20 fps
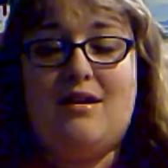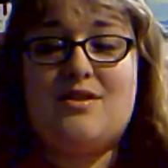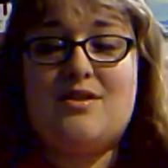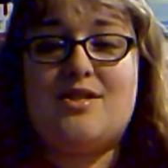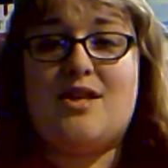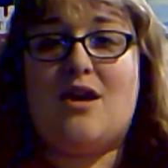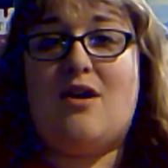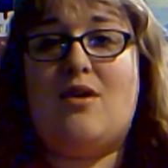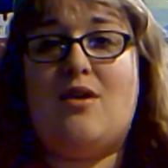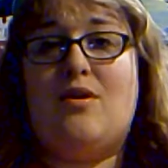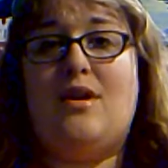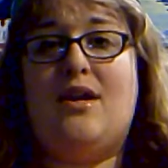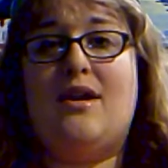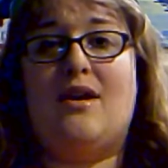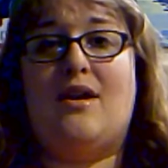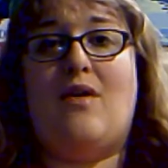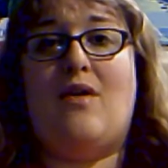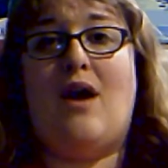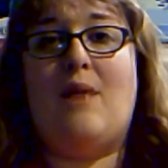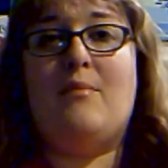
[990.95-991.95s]
So you
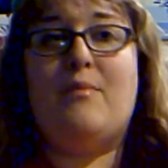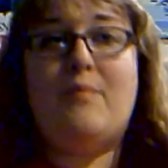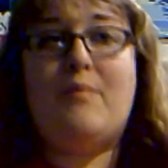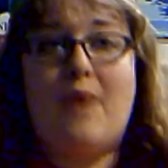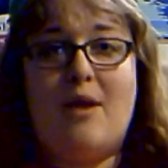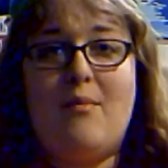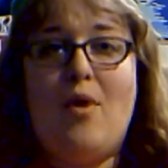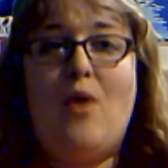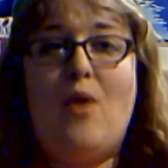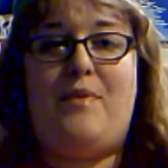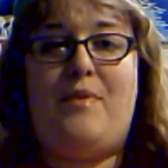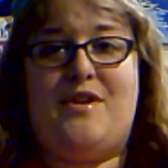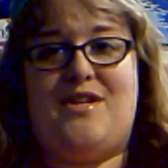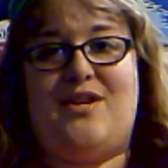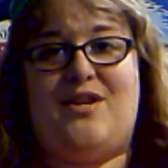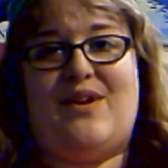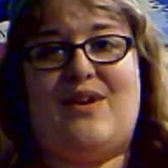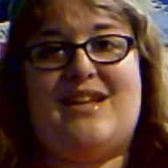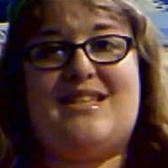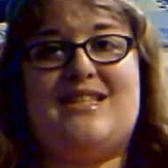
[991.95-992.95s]
know, I'm I'm open
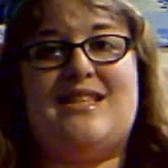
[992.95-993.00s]
to it.